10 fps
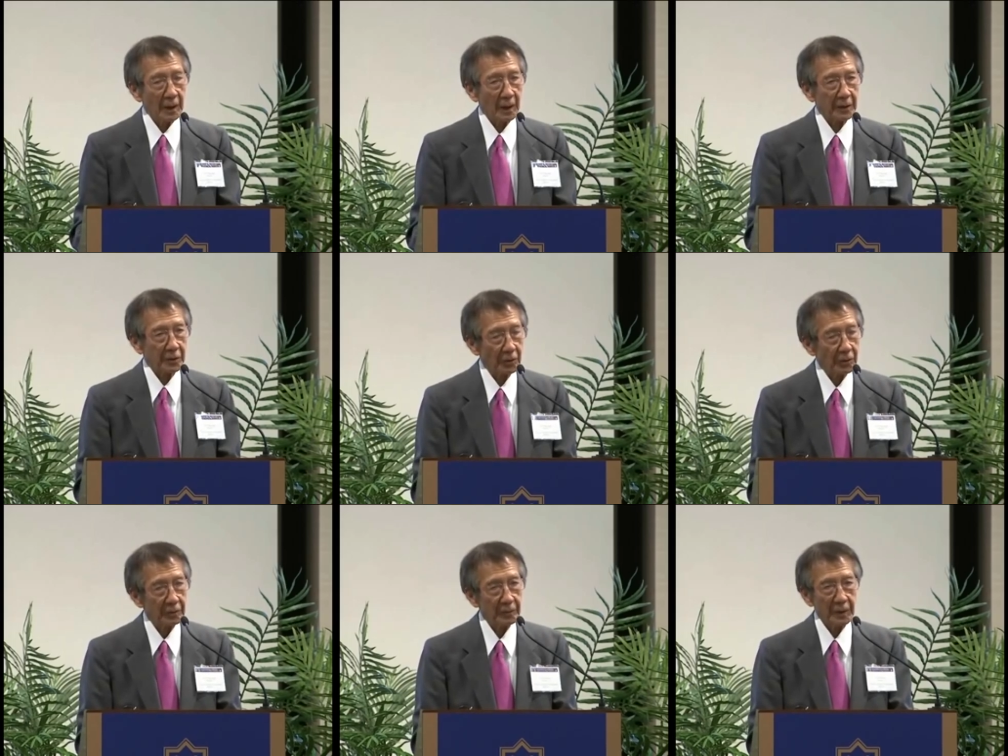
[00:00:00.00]
I
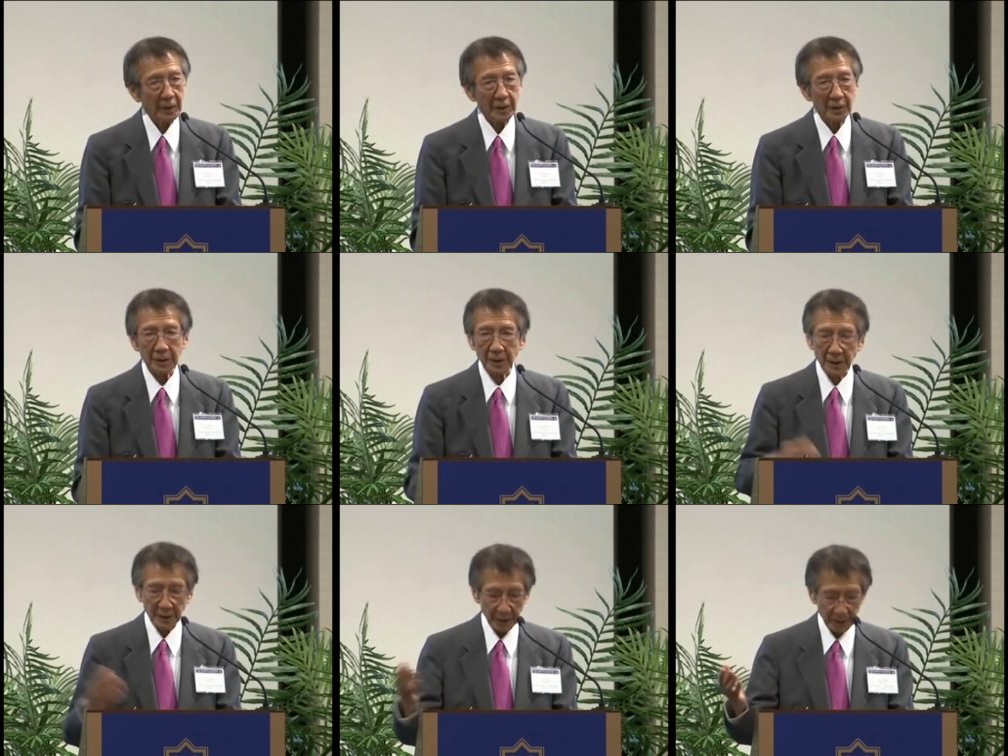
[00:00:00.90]
told
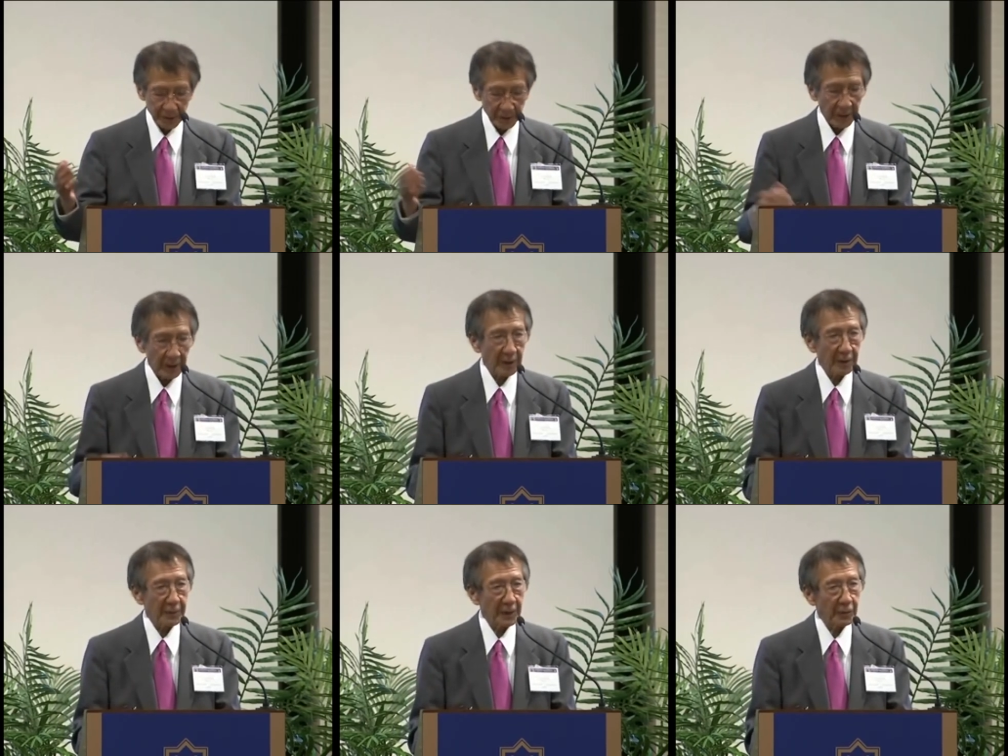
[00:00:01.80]
yesterday
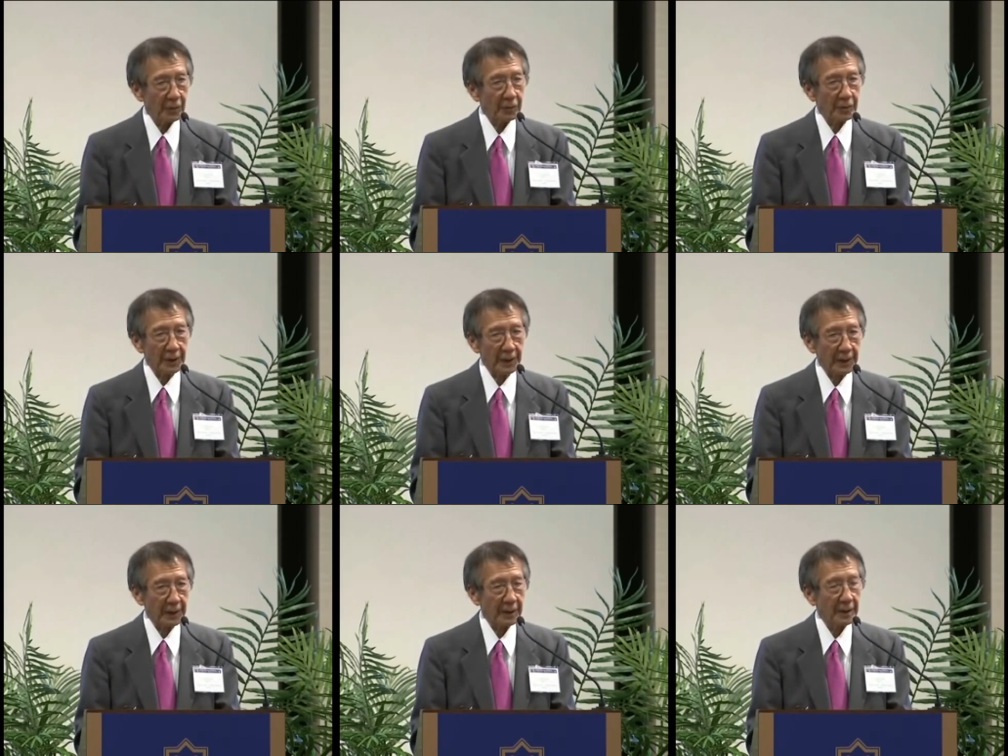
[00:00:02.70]
people who are
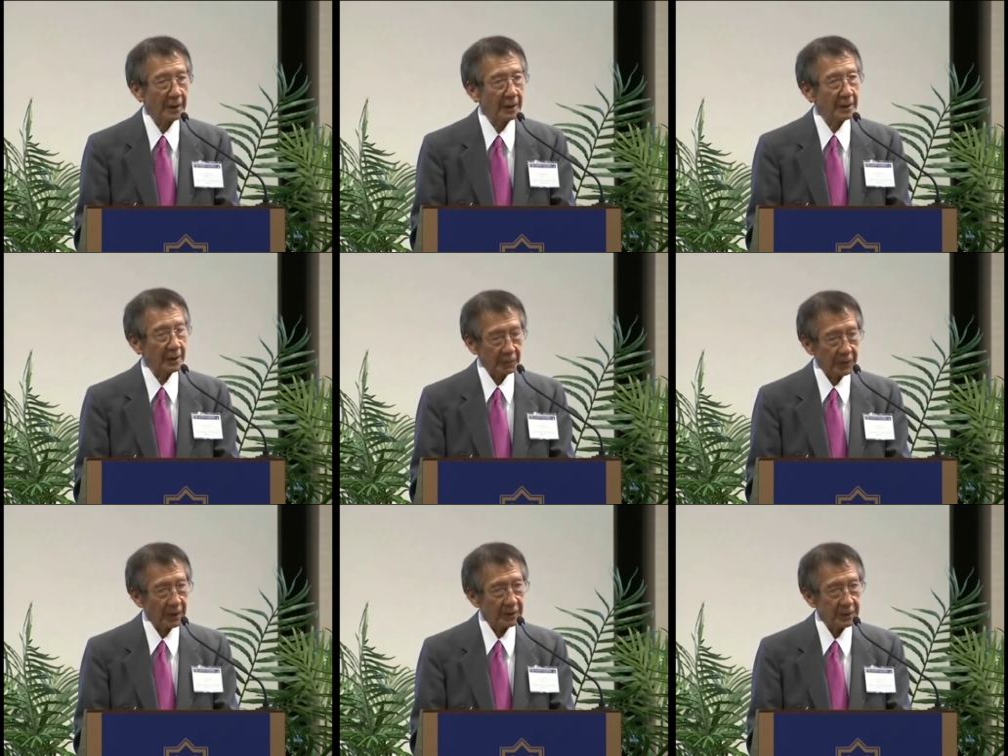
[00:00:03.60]
getting their
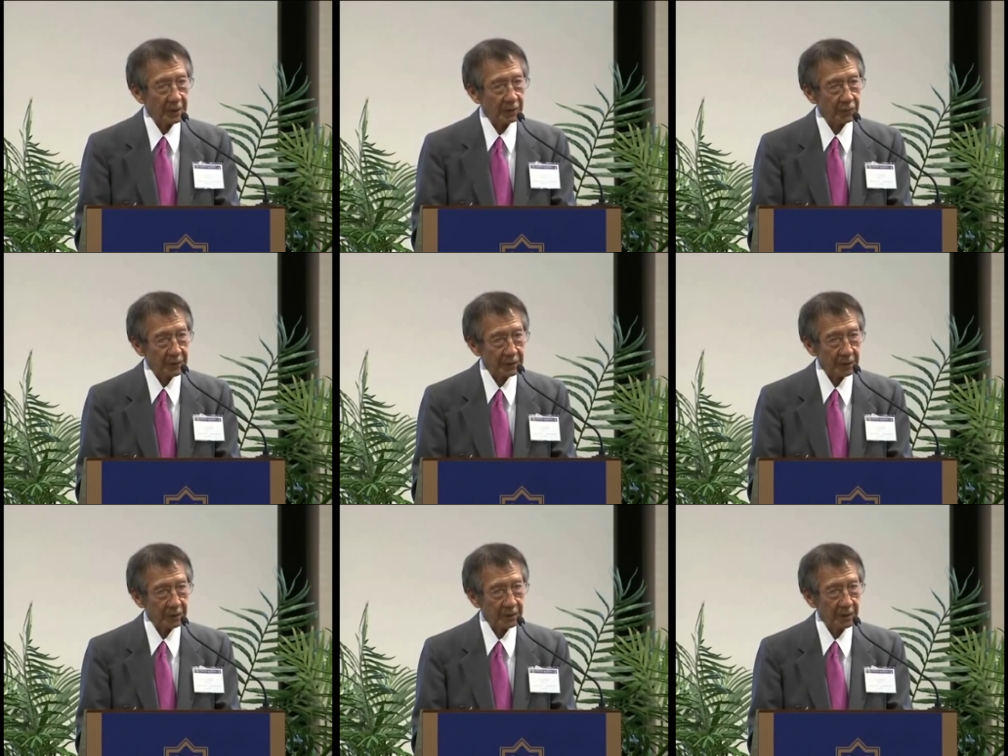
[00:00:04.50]
PhD in
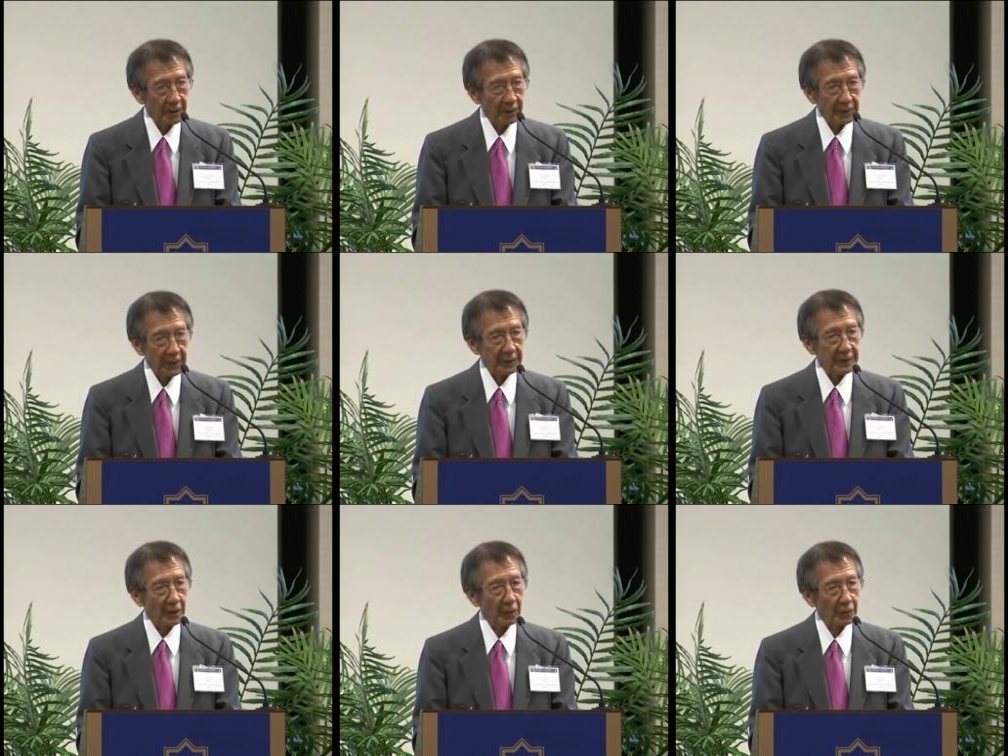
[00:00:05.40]
physics that
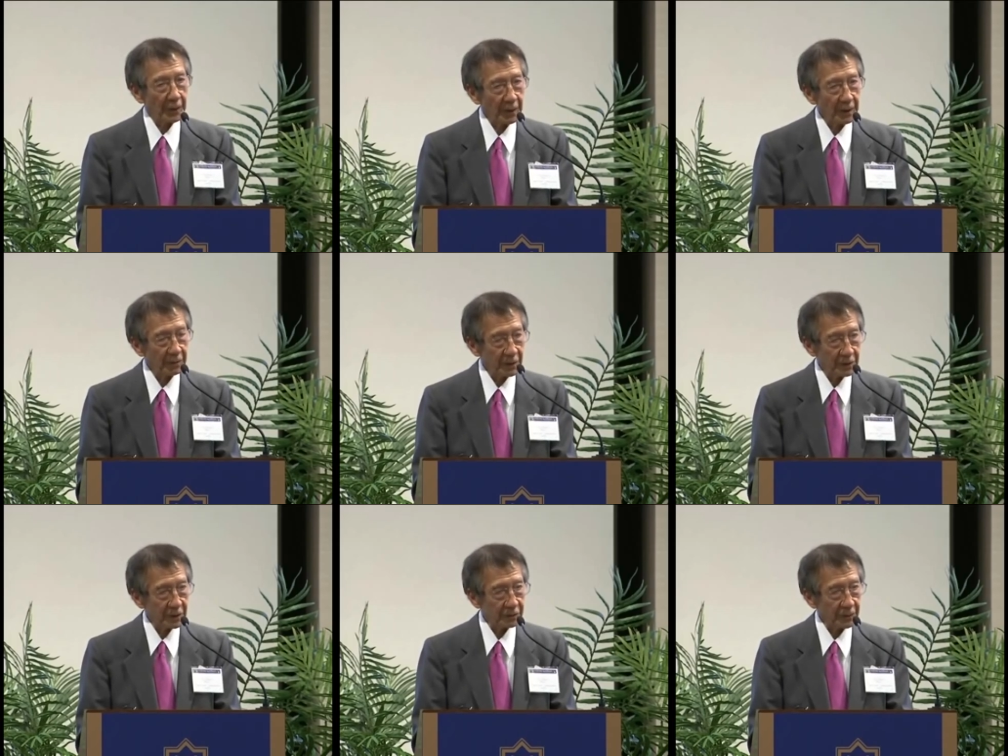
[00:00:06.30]
they'll really miss
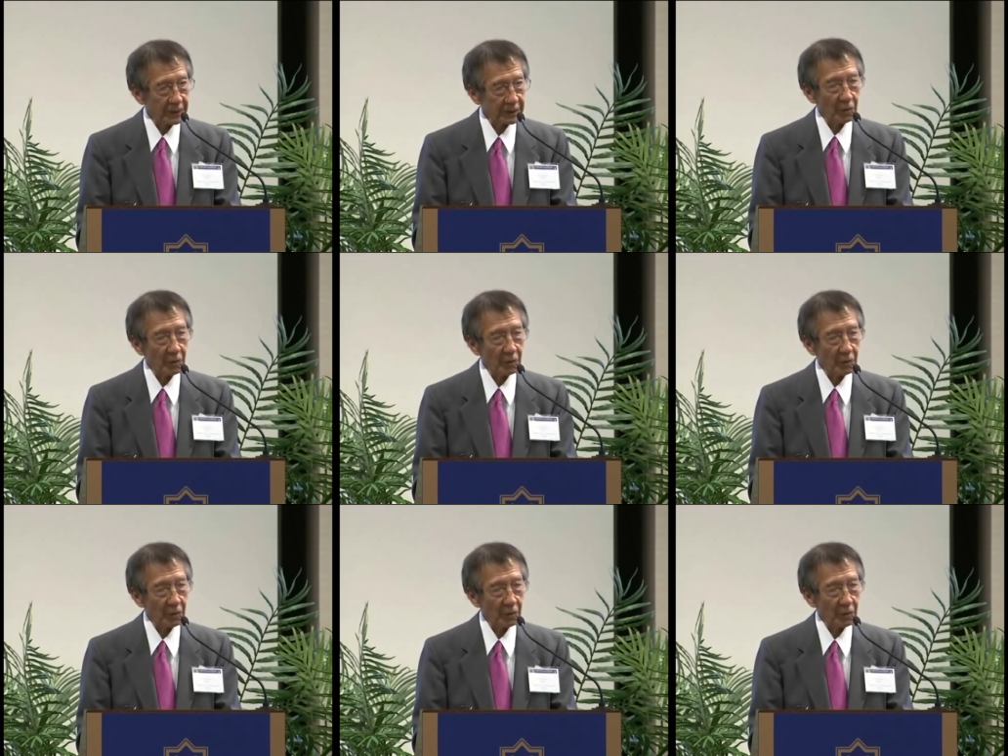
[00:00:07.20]
this place.